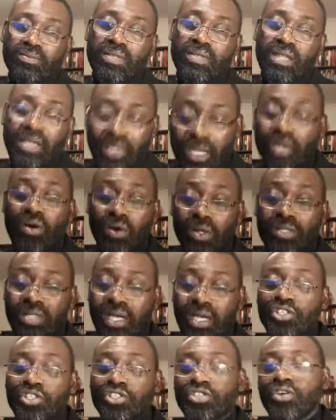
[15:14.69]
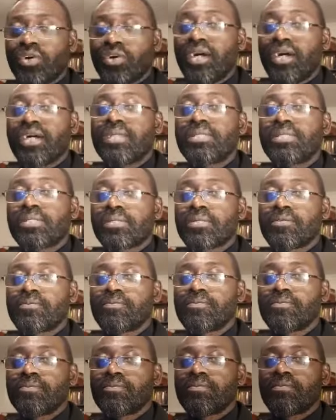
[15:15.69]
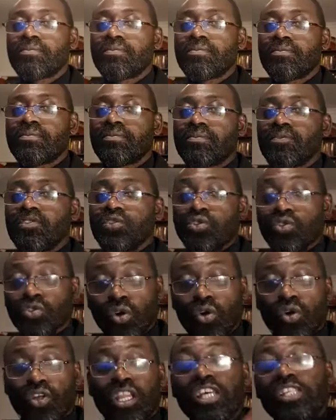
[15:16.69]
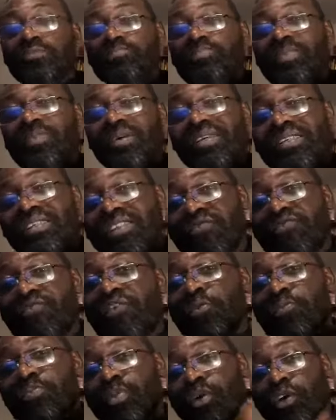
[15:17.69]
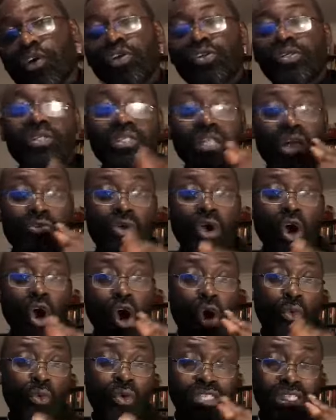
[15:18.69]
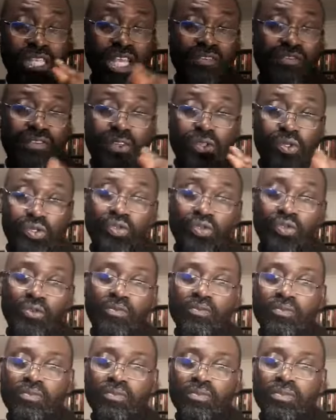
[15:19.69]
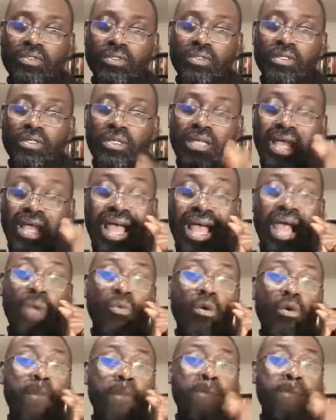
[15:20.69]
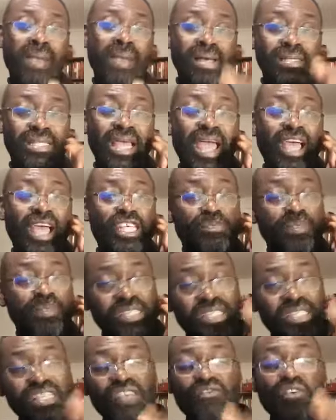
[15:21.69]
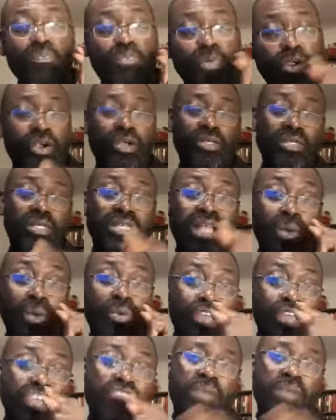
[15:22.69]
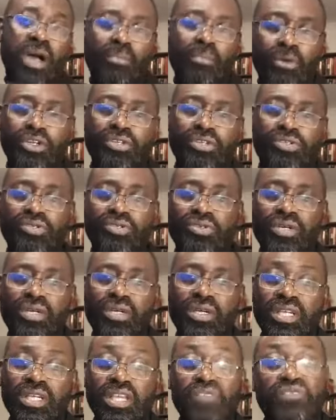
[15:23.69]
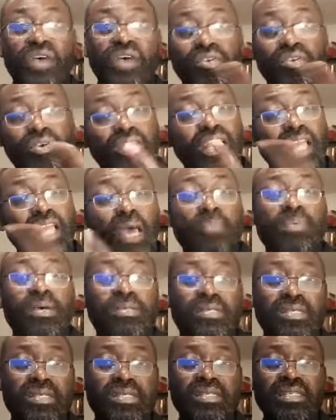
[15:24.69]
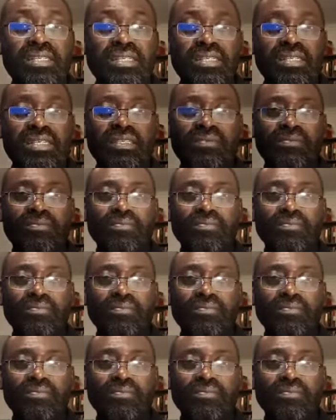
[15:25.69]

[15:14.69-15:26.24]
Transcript: Let God touch your hearts. Know the specific person that you are always giving to. I will master a specific person that will give my money to. If I know that that person is needy.